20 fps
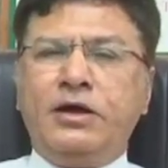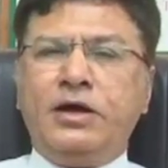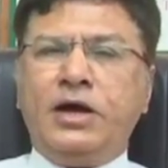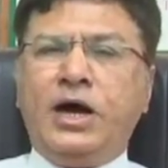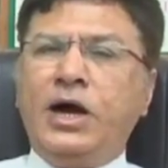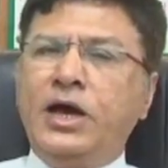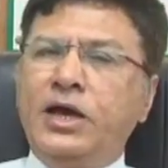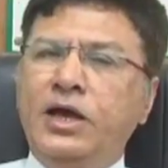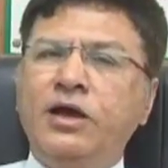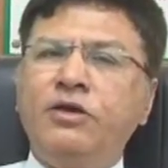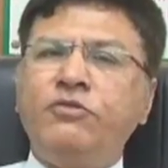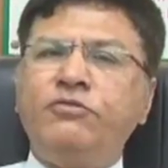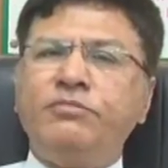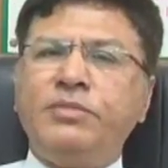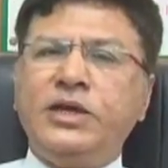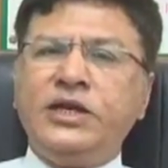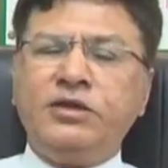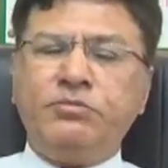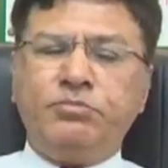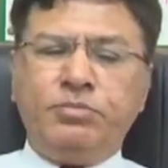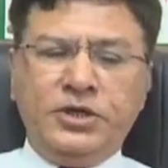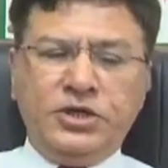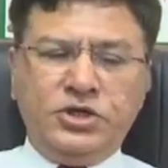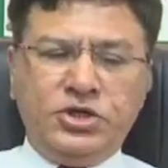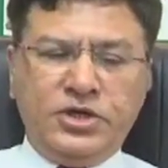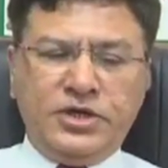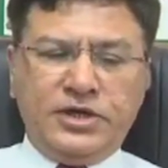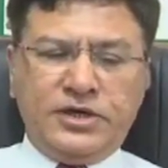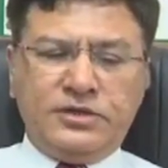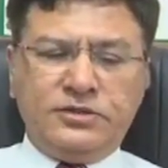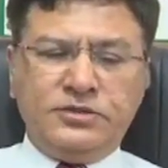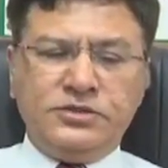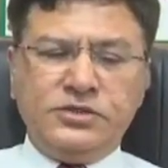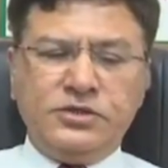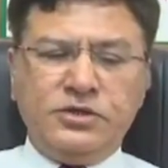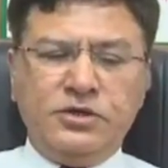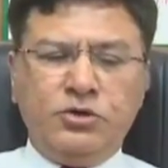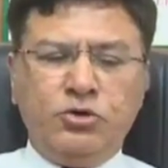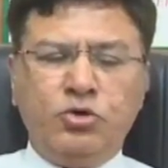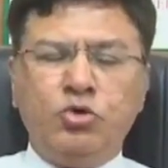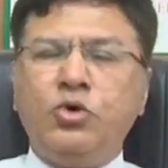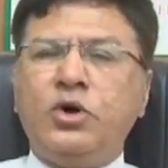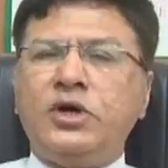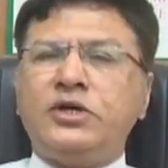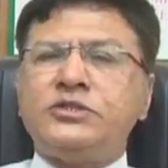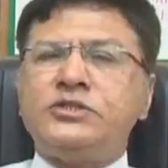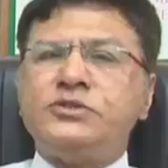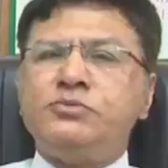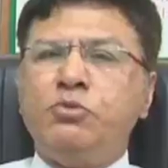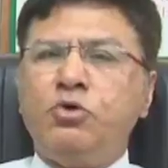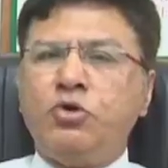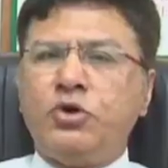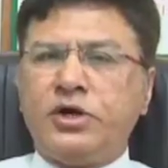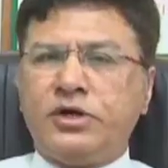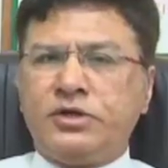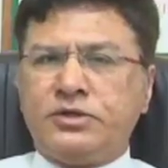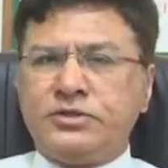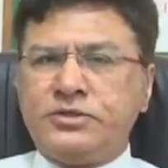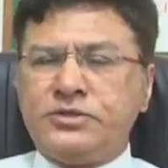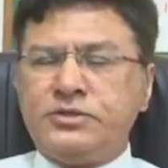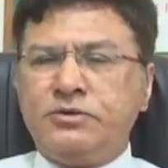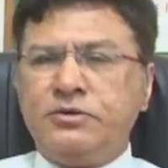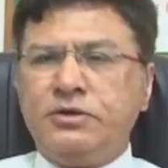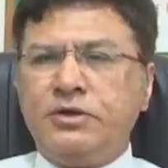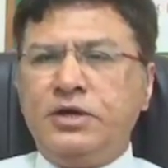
I have many patients who are smokers